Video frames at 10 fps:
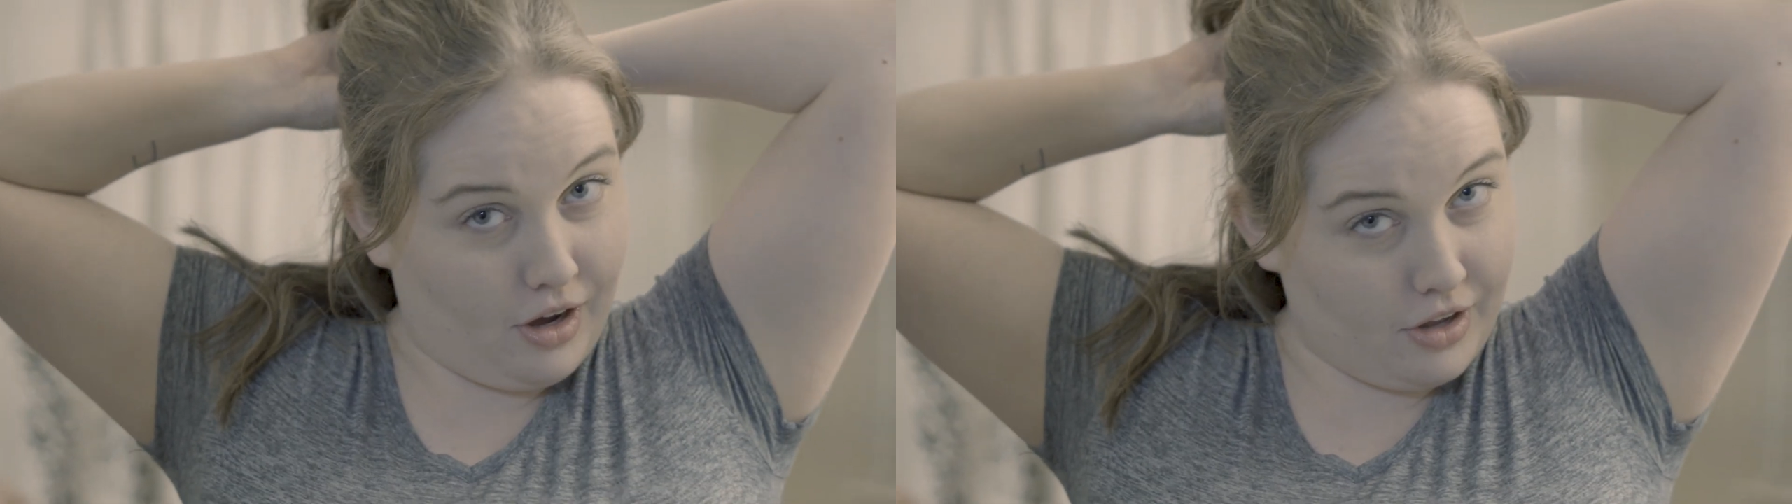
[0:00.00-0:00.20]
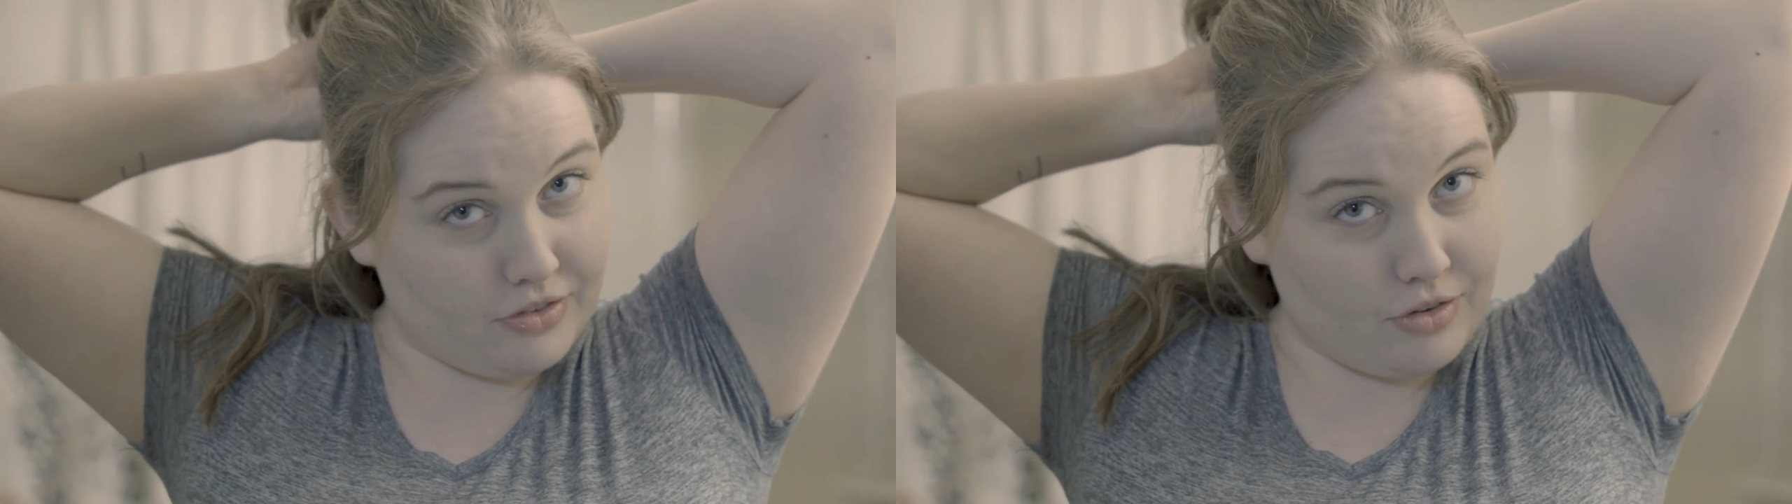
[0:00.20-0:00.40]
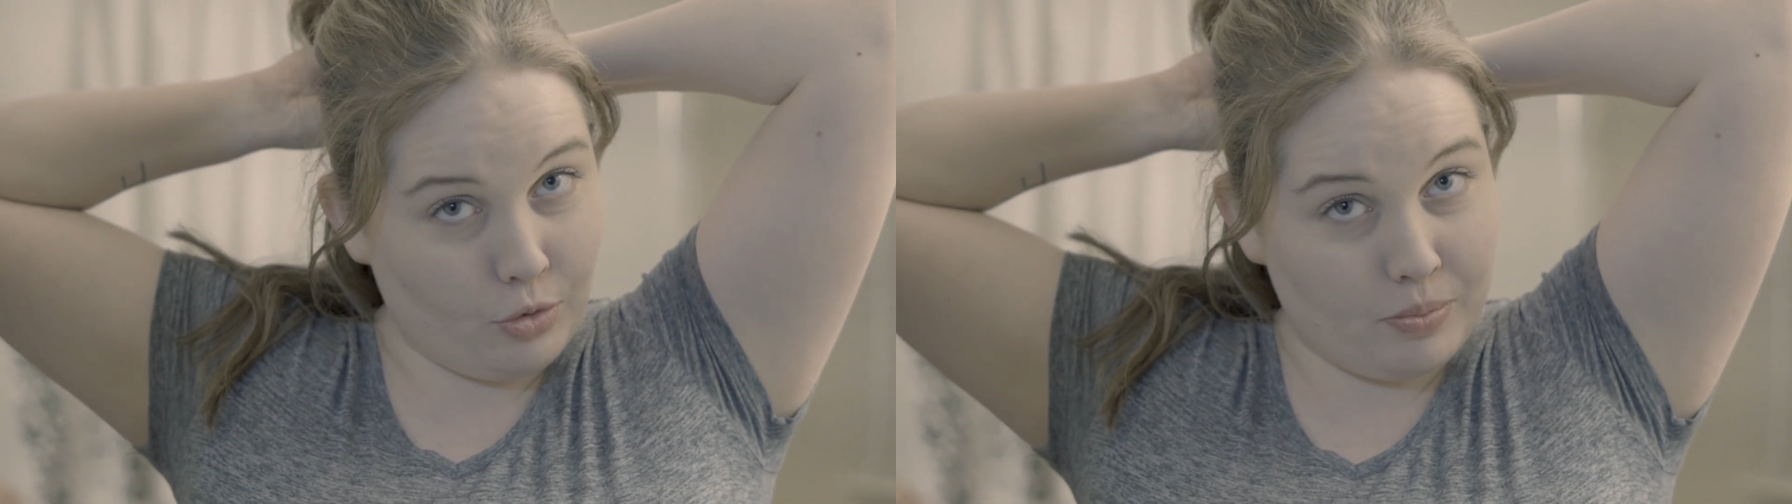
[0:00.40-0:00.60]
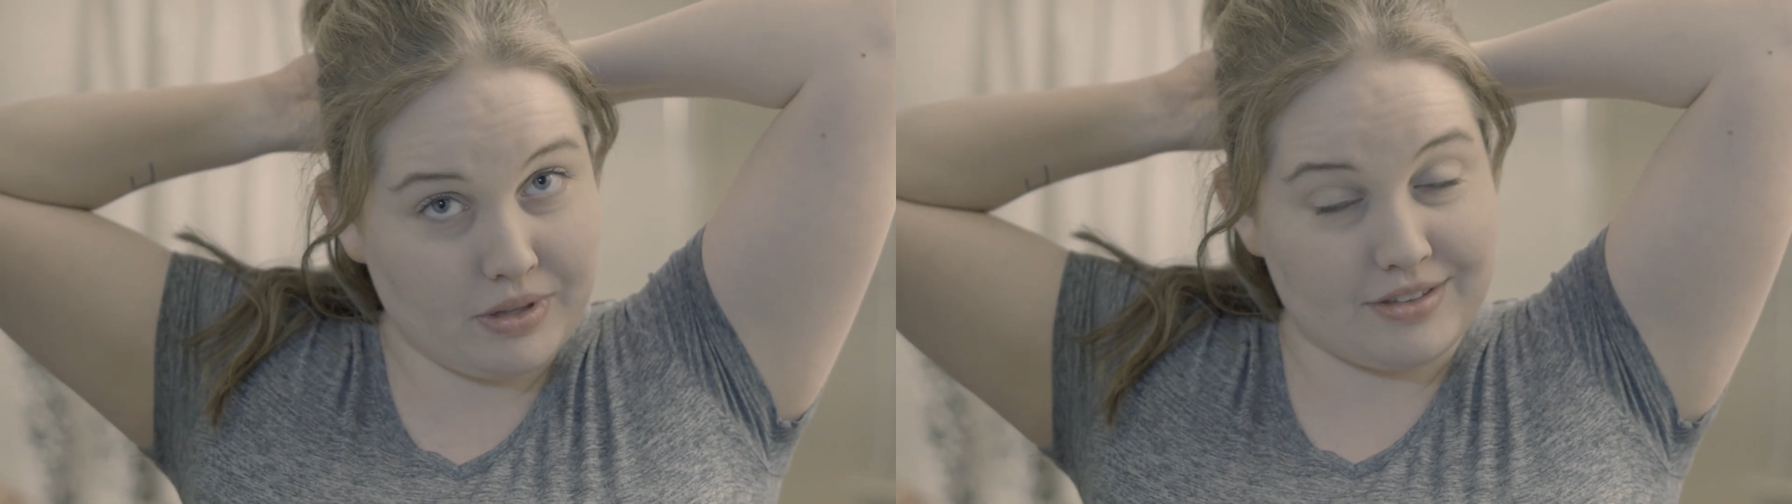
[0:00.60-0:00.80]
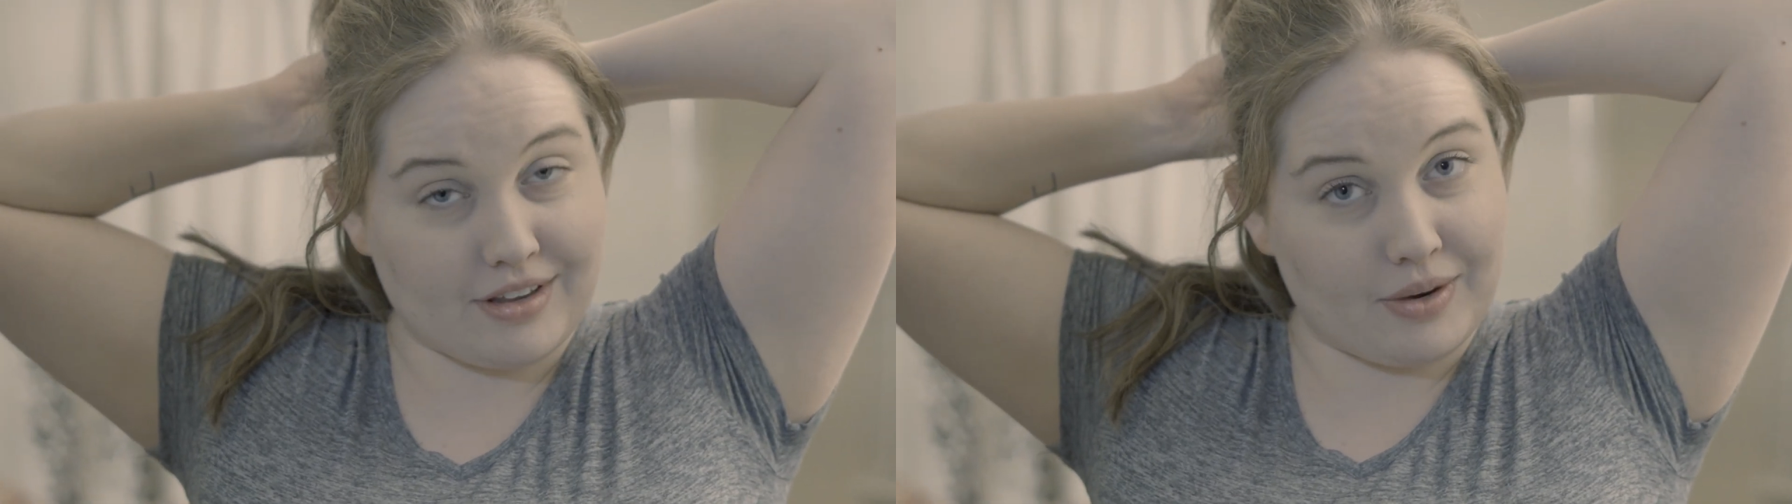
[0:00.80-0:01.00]
the on
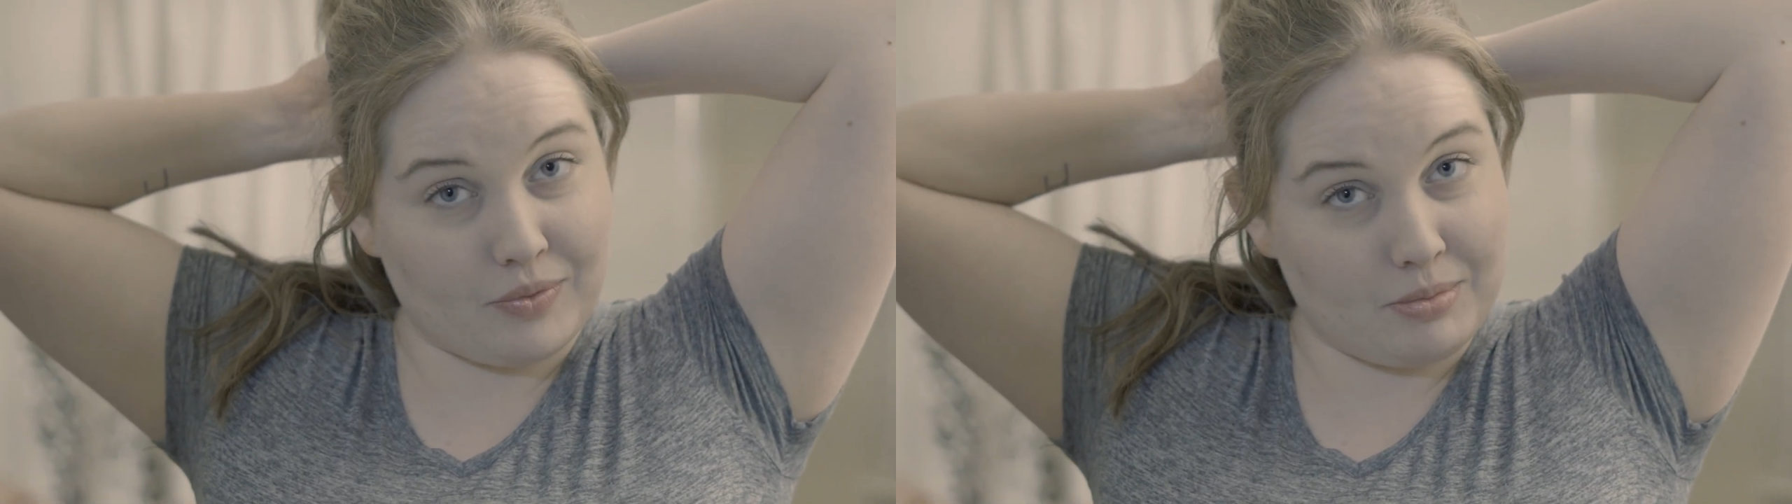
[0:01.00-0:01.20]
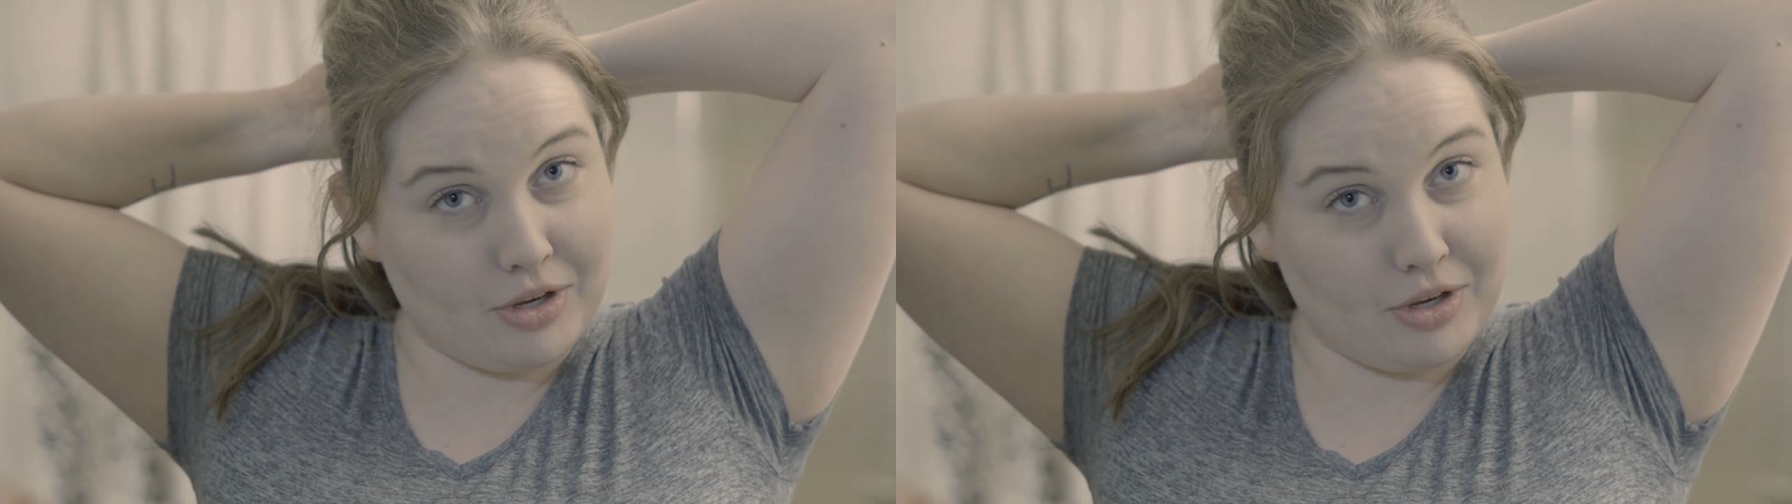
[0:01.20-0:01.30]
open sign